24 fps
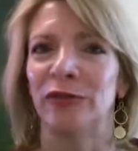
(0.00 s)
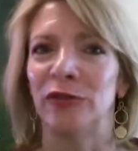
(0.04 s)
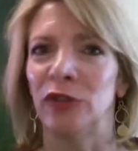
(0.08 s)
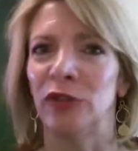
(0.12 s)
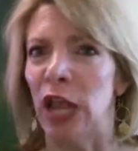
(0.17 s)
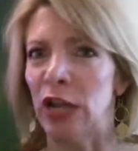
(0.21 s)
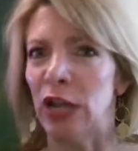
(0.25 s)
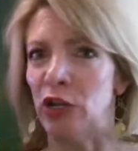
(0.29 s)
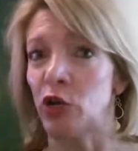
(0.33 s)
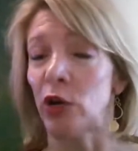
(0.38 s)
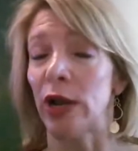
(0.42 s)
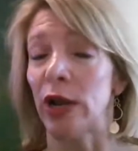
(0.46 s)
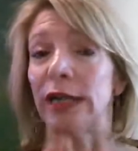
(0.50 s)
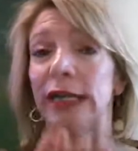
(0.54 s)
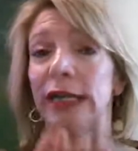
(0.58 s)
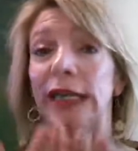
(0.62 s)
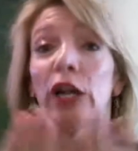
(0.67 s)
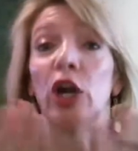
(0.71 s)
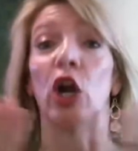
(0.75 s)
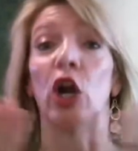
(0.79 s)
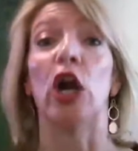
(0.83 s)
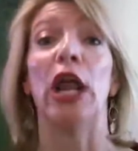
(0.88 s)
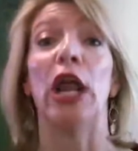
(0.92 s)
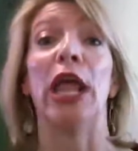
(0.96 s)
and try to
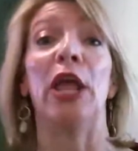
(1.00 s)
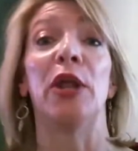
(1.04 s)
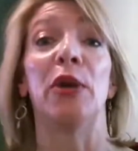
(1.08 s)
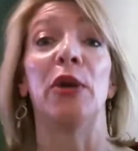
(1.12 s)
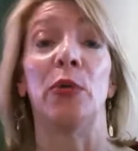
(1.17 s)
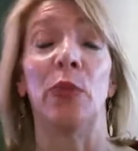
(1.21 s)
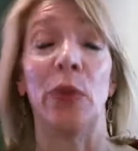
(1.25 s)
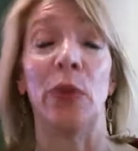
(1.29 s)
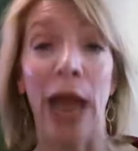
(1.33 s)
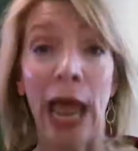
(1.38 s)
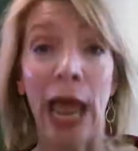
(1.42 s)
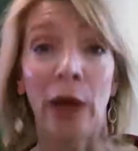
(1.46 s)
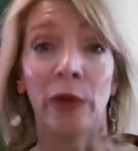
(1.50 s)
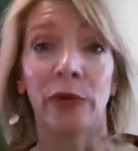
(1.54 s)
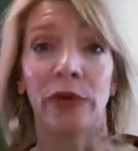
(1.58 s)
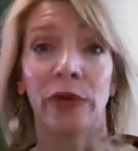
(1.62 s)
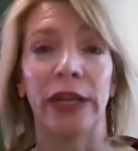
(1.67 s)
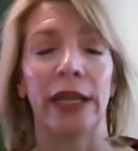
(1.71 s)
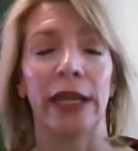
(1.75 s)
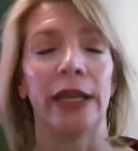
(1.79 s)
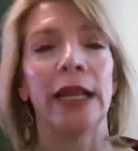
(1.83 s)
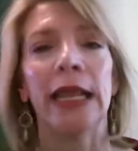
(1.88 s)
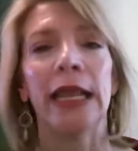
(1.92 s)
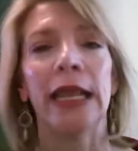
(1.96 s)
get our head around
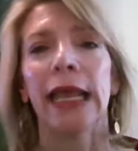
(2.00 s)
it.